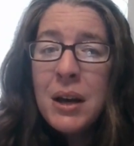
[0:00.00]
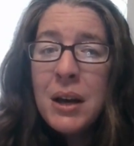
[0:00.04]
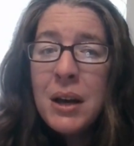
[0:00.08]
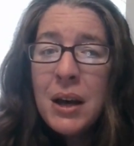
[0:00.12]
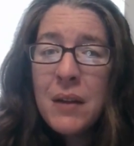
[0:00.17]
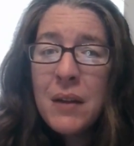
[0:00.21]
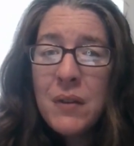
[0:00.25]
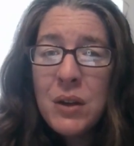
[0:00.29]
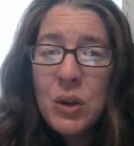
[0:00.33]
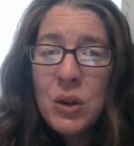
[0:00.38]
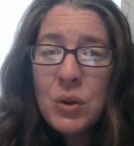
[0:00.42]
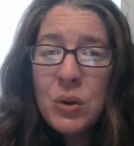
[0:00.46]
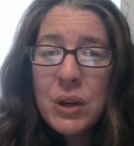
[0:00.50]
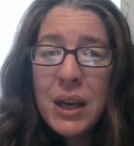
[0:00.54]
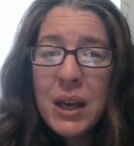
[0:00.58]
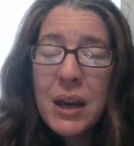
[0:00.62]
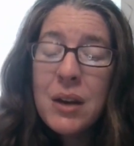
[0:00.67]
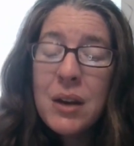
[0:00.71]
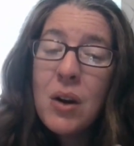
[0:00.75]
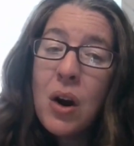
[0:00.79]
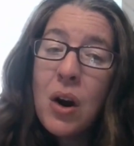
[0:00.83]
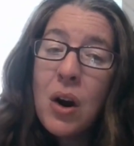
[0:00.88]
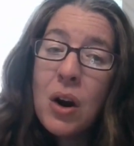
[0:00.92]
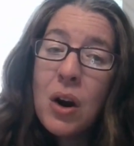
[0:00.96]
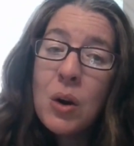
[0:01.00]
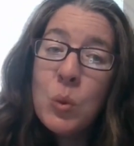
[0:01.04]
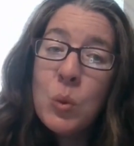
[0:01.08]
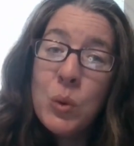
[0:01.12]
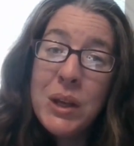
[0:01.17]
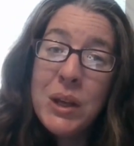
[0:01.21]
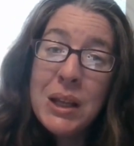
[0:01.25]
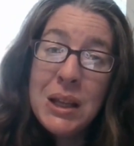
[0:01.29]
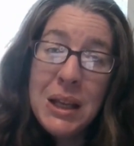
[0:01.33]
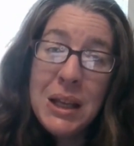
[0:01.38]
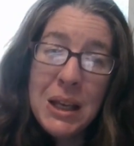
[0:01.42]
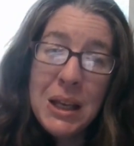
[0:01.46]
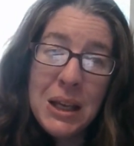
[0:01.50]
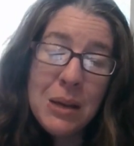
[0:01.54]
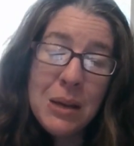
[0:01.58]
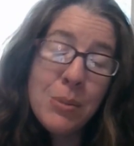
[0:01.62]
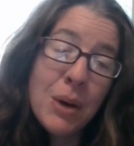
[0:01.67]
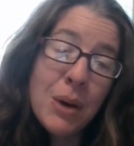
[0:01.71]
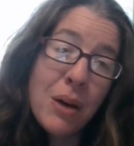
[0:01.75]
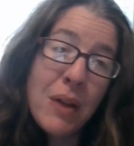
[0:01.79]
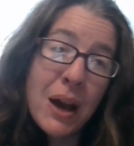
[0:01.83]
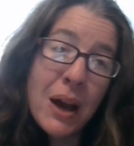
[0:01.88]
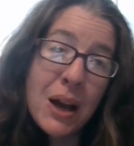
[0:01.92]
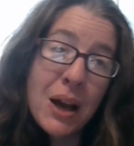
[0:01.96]
And then you'll get our weekly
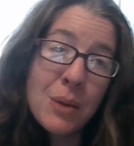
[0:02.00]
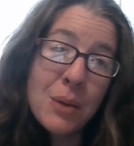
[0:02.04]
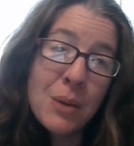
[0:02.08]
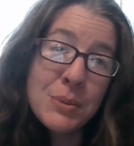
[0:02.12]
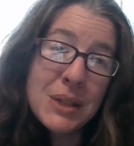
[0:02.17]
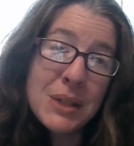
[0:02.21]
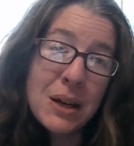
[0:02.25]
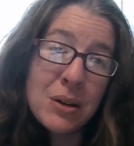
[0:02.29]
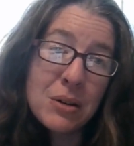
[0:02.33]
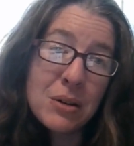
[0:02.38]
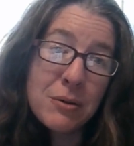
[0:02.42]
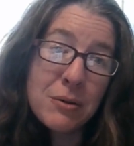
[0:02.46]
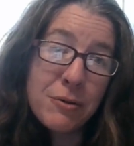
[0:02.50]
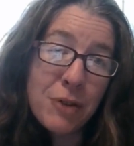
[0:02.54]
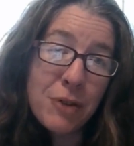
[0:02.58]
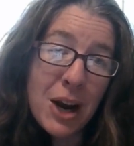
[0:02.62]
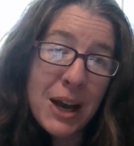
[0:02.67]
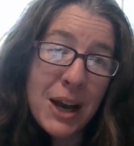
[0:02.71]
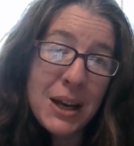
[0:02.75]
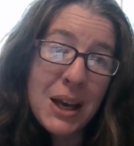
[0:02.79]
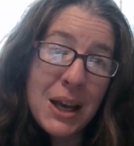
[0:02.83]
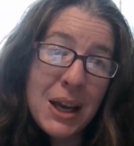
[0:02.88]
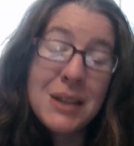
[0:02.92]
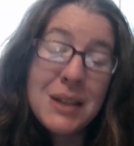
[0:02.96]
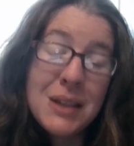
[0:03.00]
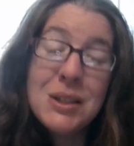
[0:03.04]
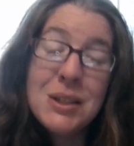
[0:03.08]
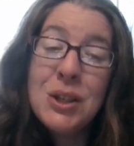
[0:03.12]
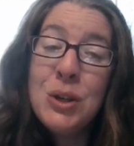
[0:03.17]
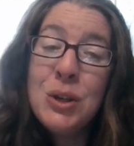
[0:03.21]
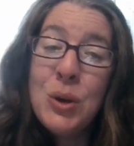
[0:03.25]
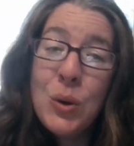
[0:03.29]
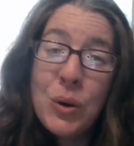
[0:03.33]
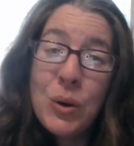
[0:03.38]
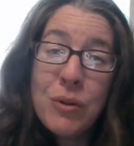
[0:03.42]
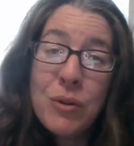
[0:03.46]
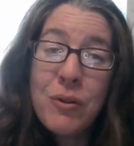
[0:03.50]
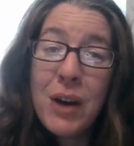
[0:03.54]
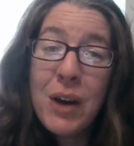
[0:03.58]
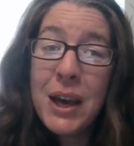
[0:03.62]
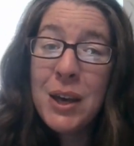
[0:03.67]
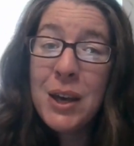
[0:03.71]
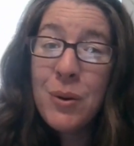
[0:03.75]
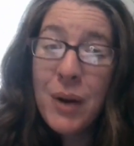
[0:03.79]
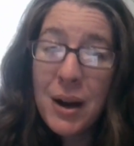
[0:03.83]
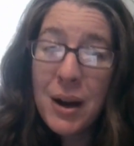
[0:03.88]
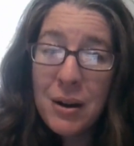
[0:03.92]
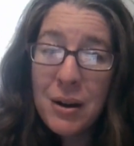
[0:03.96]
email that comes out on Friday to notify
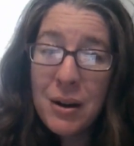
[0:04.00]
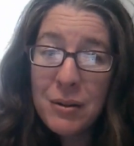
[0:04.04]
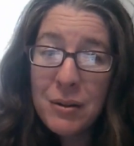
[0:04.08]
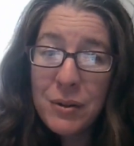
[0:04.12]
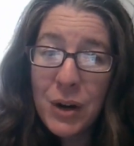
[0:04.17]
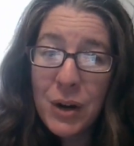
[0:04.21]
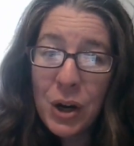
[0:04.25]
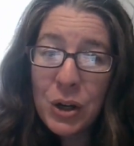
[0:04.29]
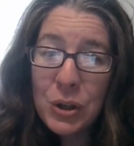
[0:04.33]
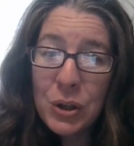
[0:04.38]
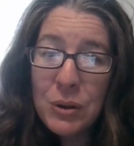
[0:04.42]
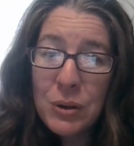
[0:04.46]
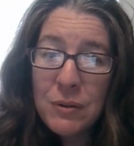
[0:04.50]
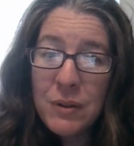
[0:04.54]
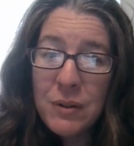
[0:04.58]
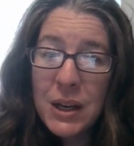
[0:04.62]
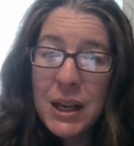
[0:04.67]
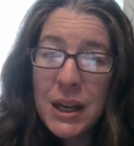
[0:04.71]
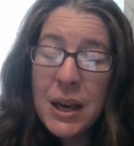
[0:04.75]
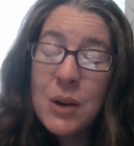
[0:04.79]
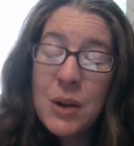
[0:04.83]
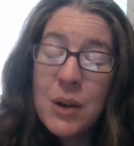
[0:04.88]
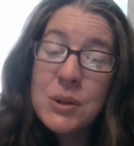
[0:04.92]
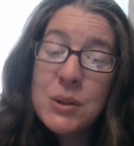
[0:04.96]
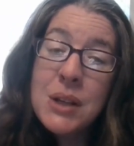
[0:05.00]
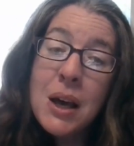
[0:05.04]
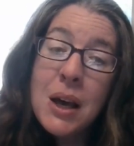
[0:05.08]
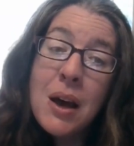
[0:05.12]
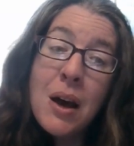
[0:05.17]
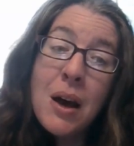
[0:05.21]
you of our new videos.